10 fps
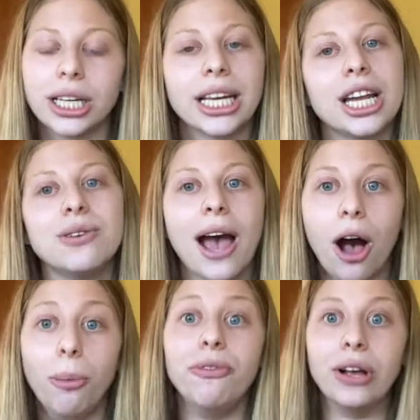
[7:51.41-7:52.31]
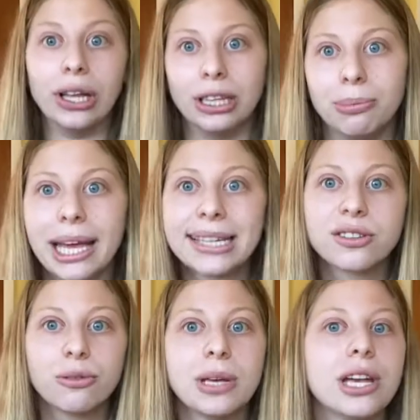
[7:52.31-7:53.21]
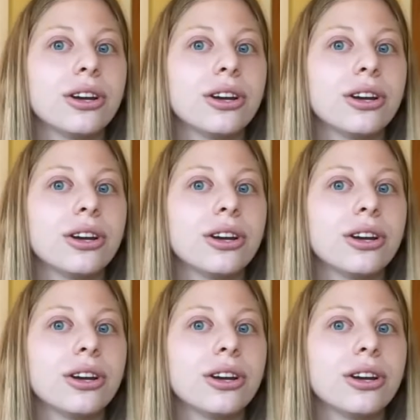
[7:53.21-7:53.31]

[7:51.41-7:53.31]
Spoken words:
like, can you help fill in the blanks for me,